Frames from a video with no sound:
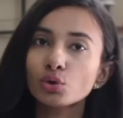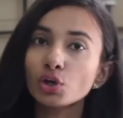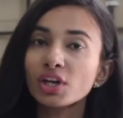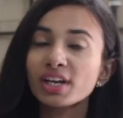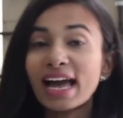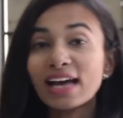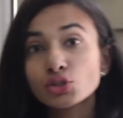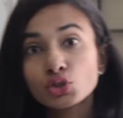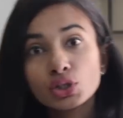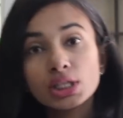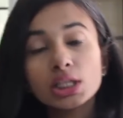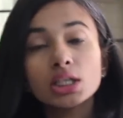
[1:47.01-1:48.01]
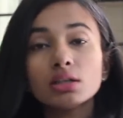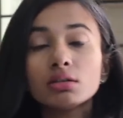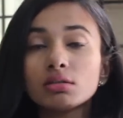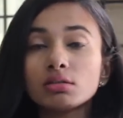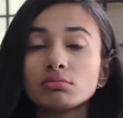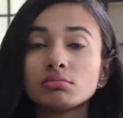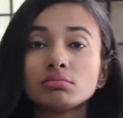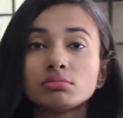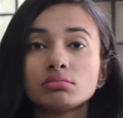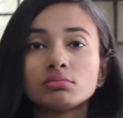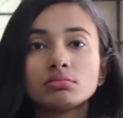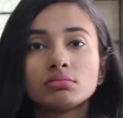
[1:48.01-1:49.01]
So your natural um,
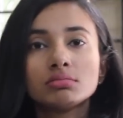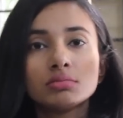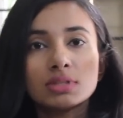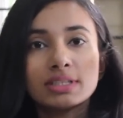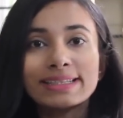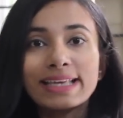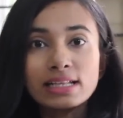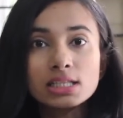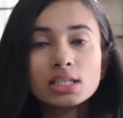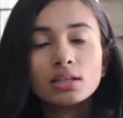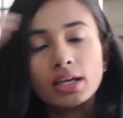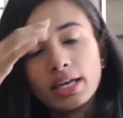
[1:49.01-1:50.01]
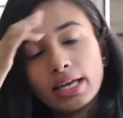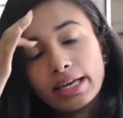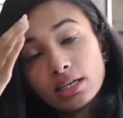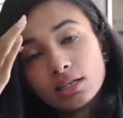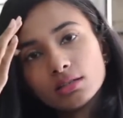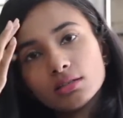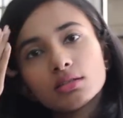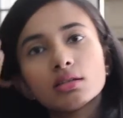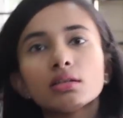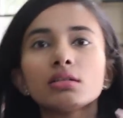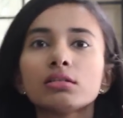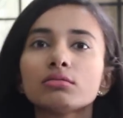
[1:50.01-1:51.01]
cells in the hair,
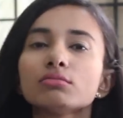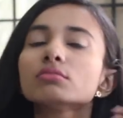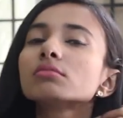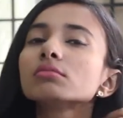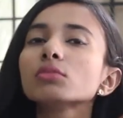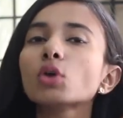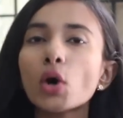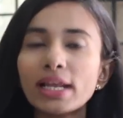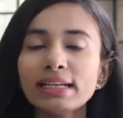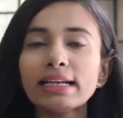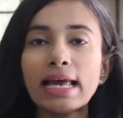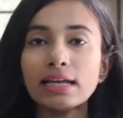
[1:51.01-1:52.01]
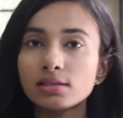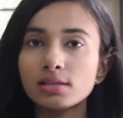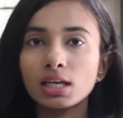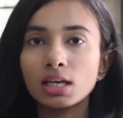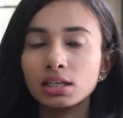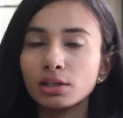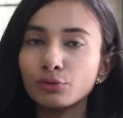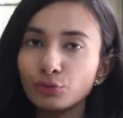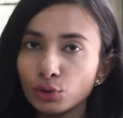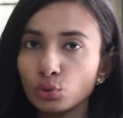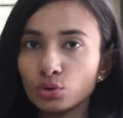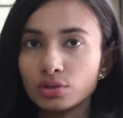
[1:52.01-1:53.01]
the oil glands, they get
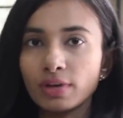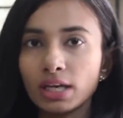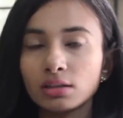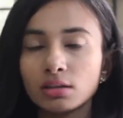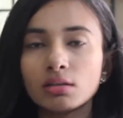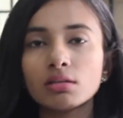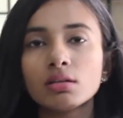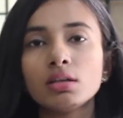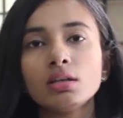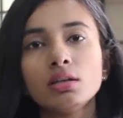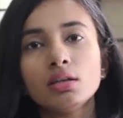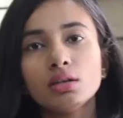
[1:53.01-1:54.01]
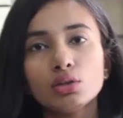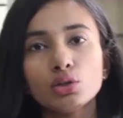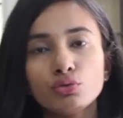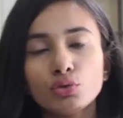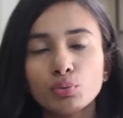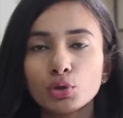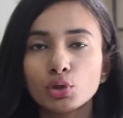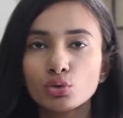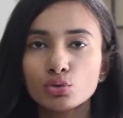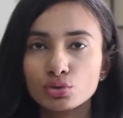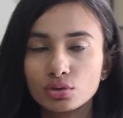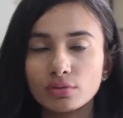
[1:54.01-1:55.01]
confused whether you have to
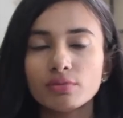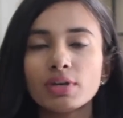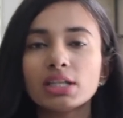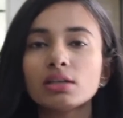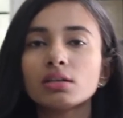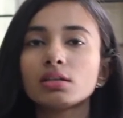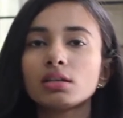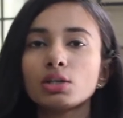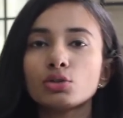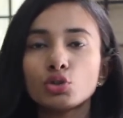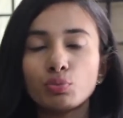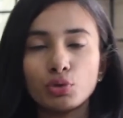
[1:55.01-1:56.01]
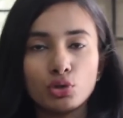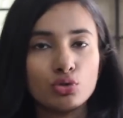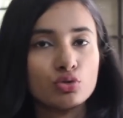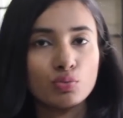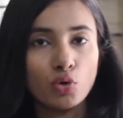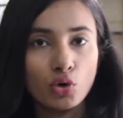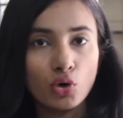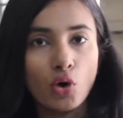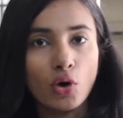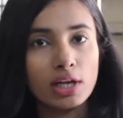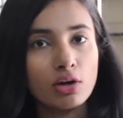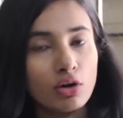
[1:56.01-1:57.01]
produce, whether they should produce more
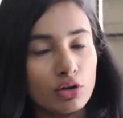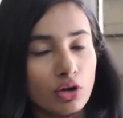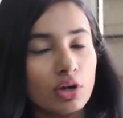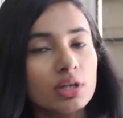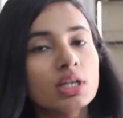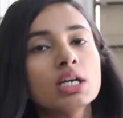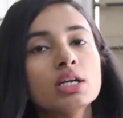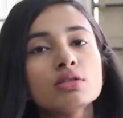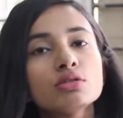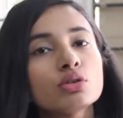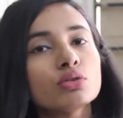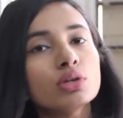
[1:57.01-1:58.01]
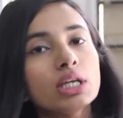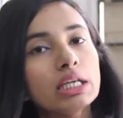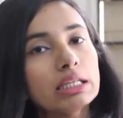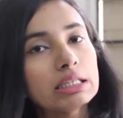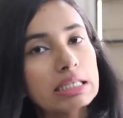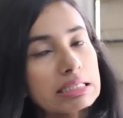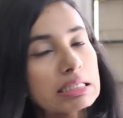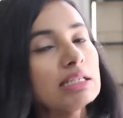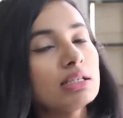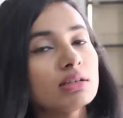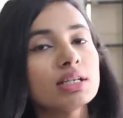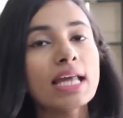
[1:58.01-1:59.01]
oil or not. So this
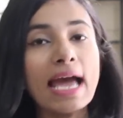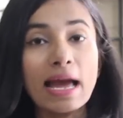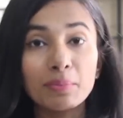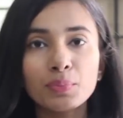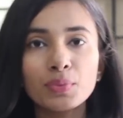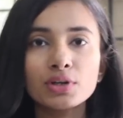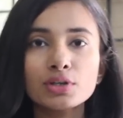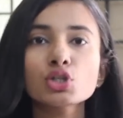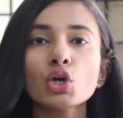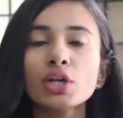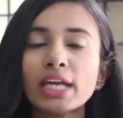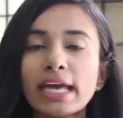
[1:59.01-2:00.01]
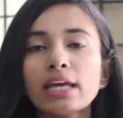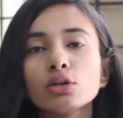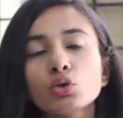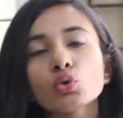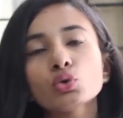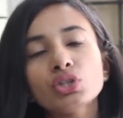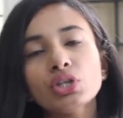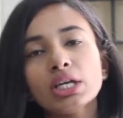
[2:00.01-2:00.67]
in turn hampers your hair growth